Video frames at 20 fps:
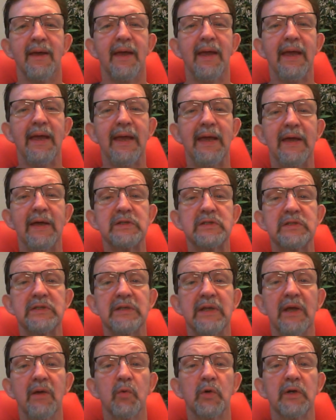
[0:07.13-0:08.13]
and
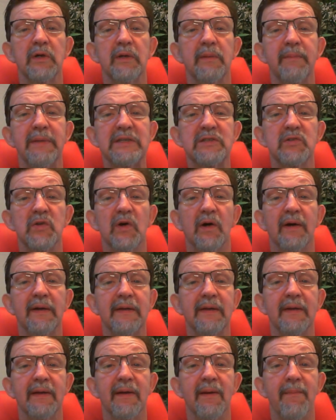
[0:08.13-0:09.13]
today we're going to be
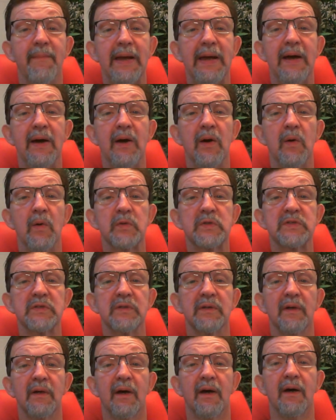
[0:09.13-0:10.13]
talking about
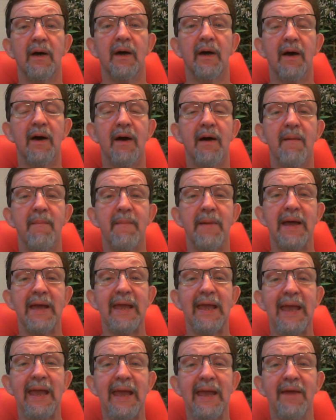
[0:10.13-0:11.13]
um,
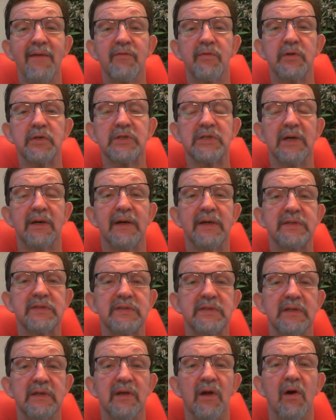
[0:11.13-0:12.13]

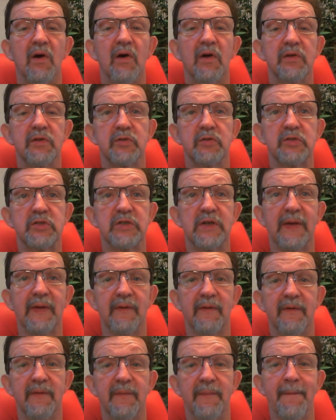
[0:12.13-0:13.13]
advertising on your
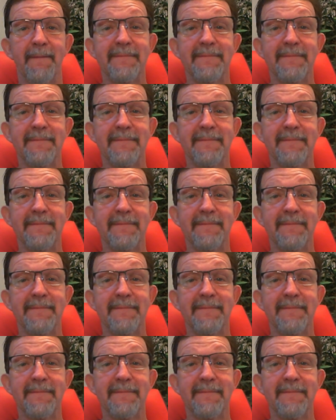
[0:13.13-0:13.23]
channel.